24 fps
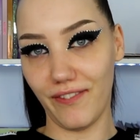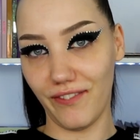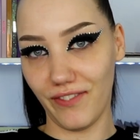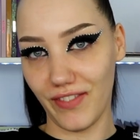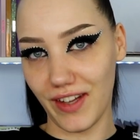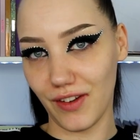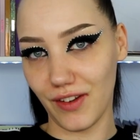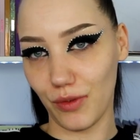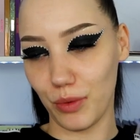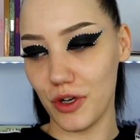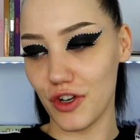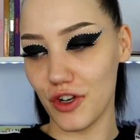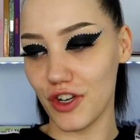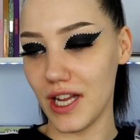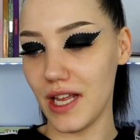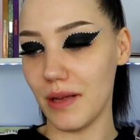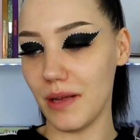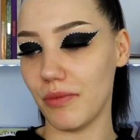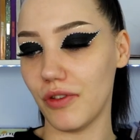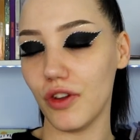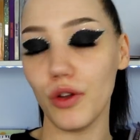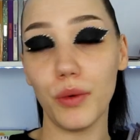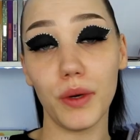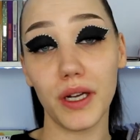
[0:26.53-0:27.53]
That's a weird
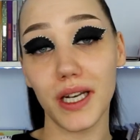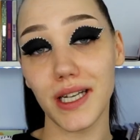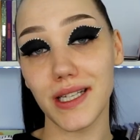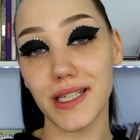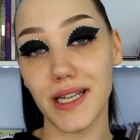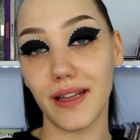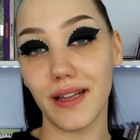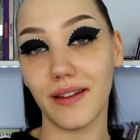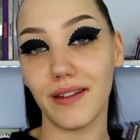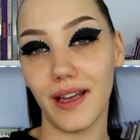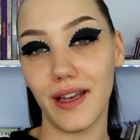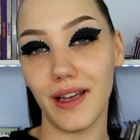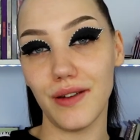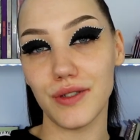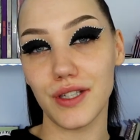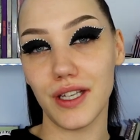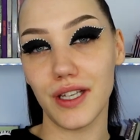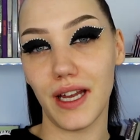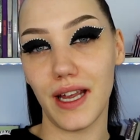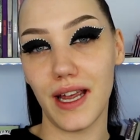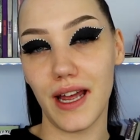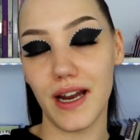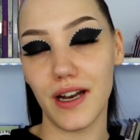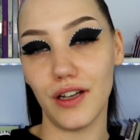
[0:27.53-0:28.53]
name. So we're going to test it out
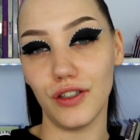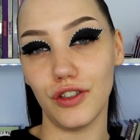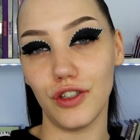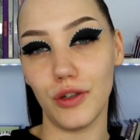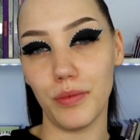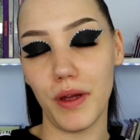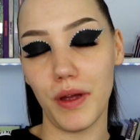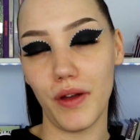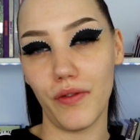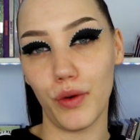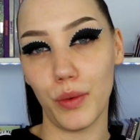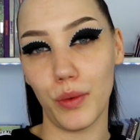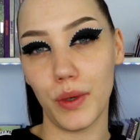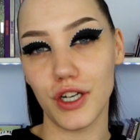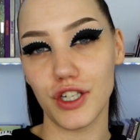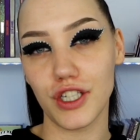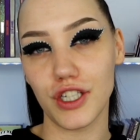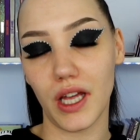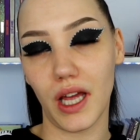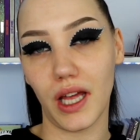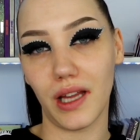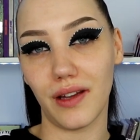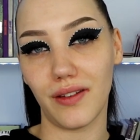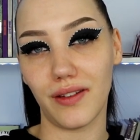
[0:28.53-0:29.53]
today and I'll do a bit of a wear
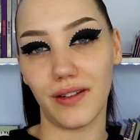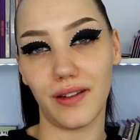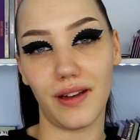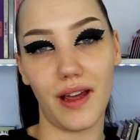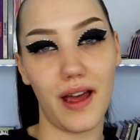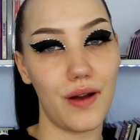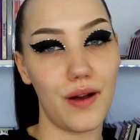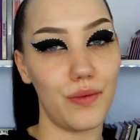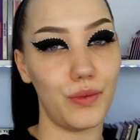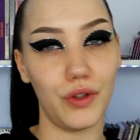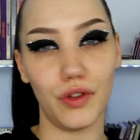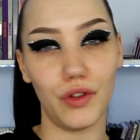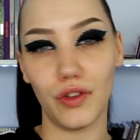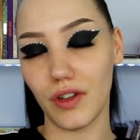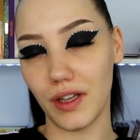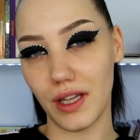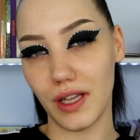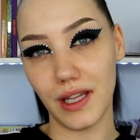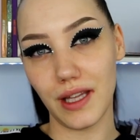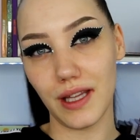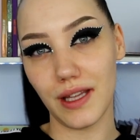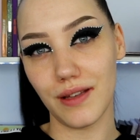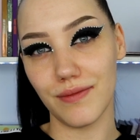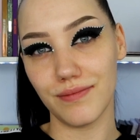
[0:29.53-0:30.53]
test and we'll
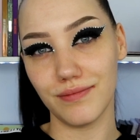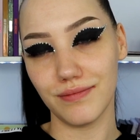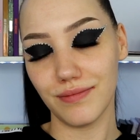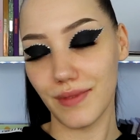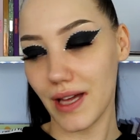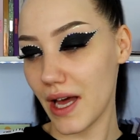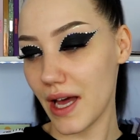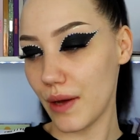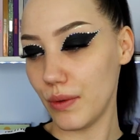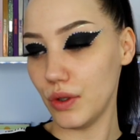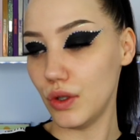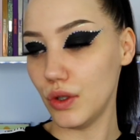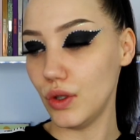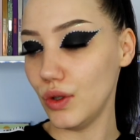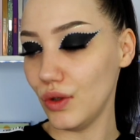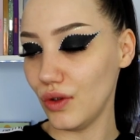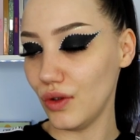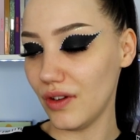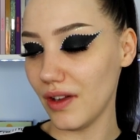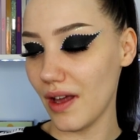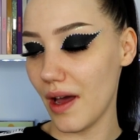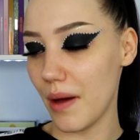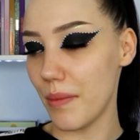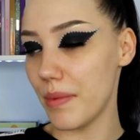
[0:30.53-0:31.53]
see how it
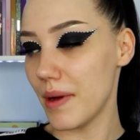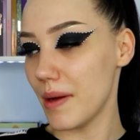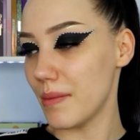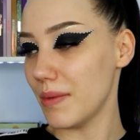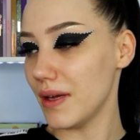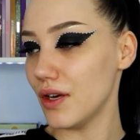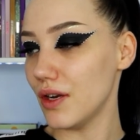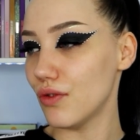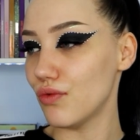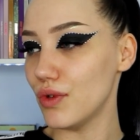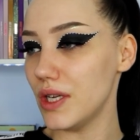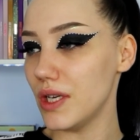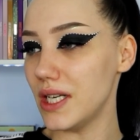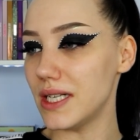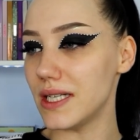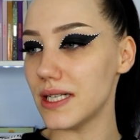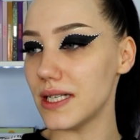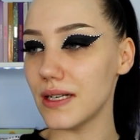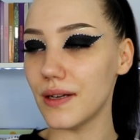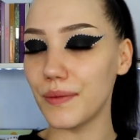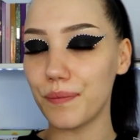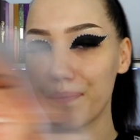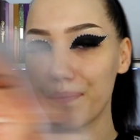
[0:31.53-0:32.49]
holds up. I'm going to read